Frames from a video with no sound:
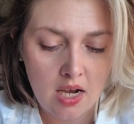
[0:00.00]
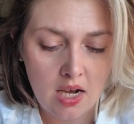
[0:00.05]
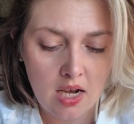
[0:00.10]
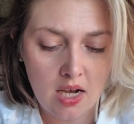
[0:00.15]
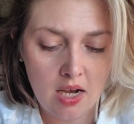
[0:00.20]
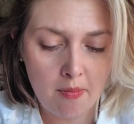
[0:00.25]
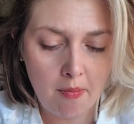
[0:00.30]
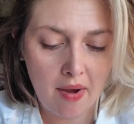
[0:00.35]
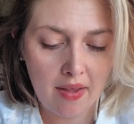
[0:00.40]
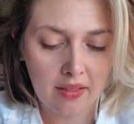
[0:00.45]

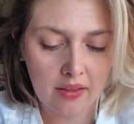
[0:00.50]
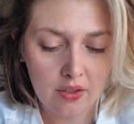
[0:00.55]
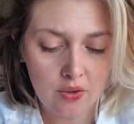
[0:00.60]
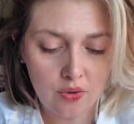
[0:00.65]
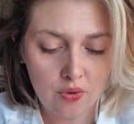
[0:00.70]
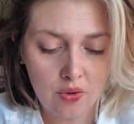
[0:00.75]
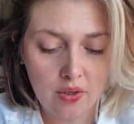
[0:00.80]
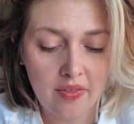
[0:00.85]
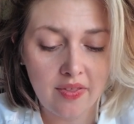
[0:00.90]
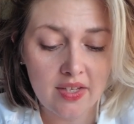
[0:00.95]

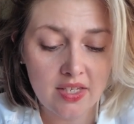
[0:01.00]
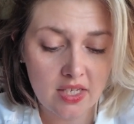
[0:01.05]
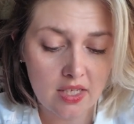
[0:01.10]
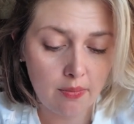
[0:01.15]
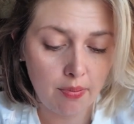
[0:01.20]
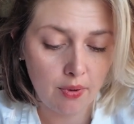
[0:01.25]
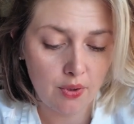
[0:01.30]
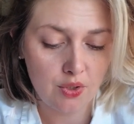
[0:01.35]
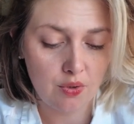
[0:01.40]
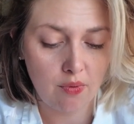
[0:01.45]
And this is the
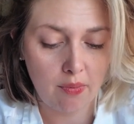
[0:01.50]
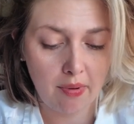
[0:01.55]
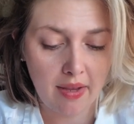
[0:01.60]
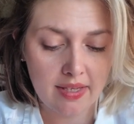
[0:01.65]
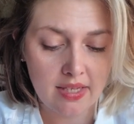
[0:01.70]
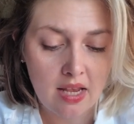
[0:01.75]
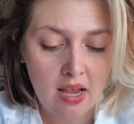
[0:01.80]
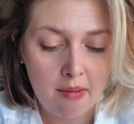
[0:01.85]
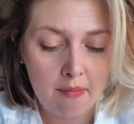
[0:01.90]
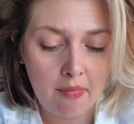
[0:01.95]
person who
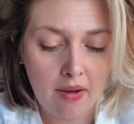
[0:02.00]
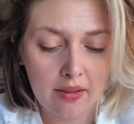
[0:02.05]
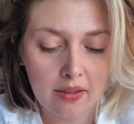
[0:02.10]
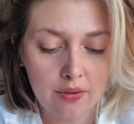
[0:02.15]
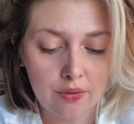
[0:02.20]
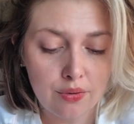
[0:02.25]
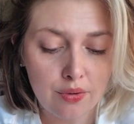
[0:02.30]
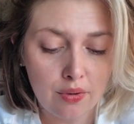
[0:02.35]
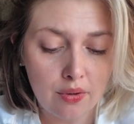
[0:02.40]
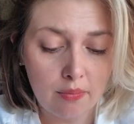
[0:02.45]
replies, my
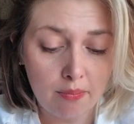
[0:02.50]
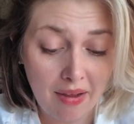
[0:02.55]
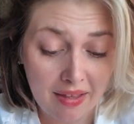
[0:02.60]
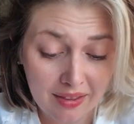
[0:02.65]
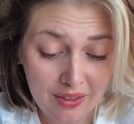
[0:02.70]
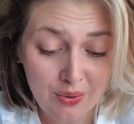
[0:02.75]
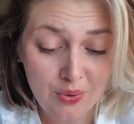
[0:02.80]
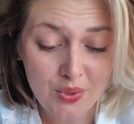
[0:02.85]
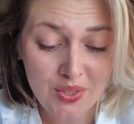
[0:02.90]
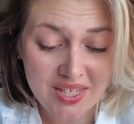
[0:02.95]

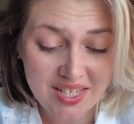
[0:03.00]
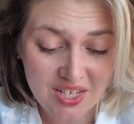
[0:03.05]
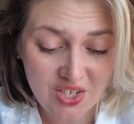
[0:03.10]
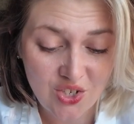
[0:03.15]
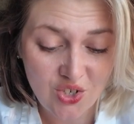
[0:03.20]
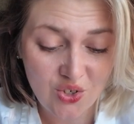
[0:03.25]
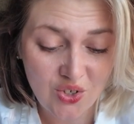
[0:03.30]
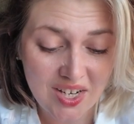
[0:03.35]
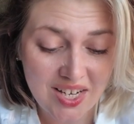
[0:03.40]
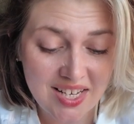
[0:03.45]
little
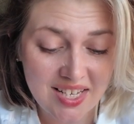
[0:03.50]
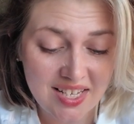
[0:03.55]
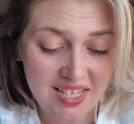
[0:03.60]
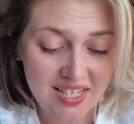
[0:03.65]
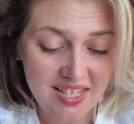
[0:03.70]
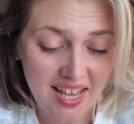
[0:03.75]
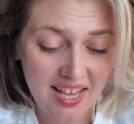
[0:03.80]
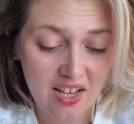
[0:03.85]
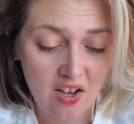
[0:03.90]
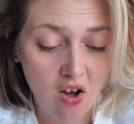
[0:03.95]
sister
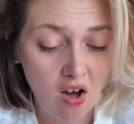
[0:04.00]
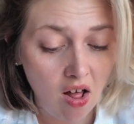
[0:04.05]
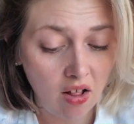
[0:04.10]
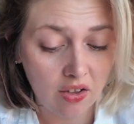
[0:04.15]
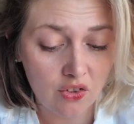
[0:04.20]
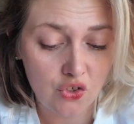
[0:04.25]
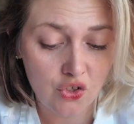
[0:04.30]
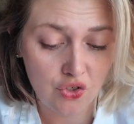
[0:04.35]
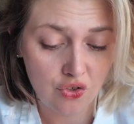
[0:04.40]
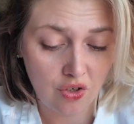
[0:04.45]
is a
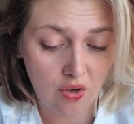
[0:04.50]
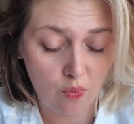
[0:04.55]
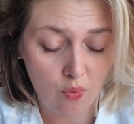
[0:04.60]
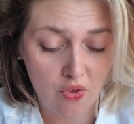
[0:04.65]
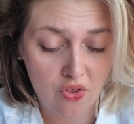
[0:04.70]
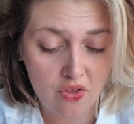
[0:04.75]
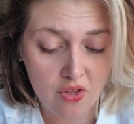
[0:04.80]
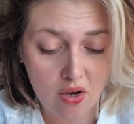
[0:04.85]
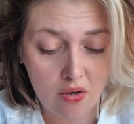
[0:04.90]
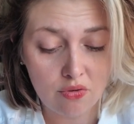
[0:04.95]
college student
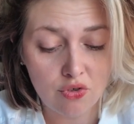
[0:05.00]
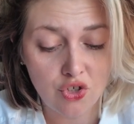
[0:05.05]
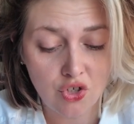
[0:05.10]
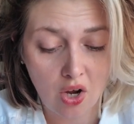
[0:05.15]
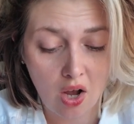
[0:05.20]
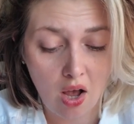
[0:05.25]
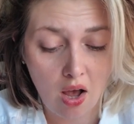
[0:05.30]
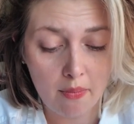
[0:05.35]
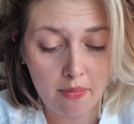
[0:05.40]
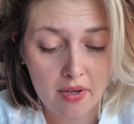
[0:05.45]
with no
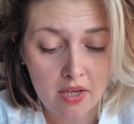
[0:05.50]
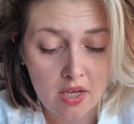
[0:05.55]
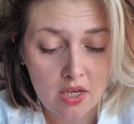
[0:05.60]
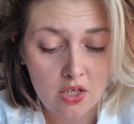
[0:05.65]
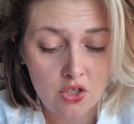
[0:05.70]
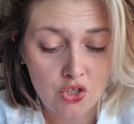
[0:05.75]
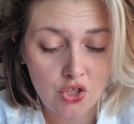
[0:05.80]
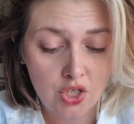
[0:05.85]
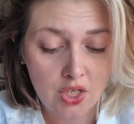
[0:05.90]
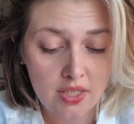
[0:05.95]
job.
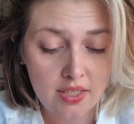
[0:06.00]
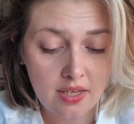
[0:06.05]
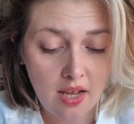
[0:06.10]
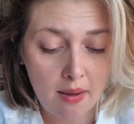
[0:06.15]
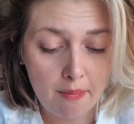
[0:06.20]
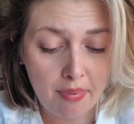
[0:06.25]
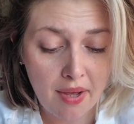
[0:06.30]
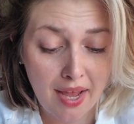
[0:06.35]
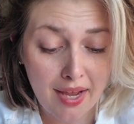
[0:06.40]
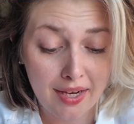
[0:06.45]
She's
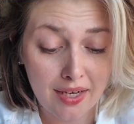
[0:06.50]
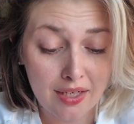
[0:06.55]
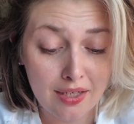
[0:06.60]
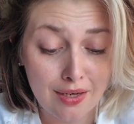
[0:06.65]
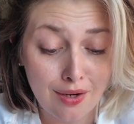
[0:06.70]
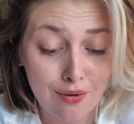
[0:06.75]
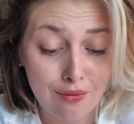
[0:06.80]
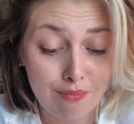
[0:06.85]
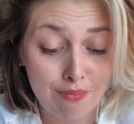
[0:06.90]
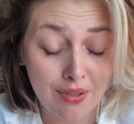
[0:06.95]
not paying
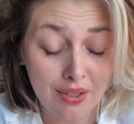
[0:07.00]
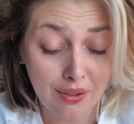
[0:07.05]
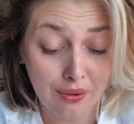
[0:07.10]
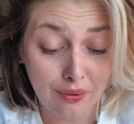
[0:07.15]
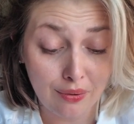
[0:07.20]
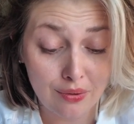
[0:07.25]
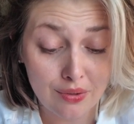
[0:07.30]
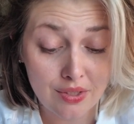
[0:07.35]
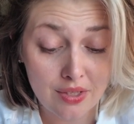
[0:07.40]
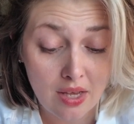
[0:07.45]
no
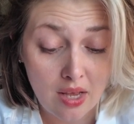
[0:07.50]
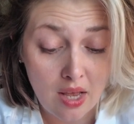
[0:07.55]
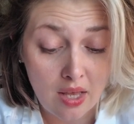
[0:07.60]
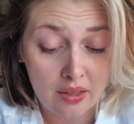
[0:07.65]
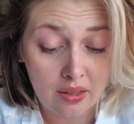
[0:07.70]
bills.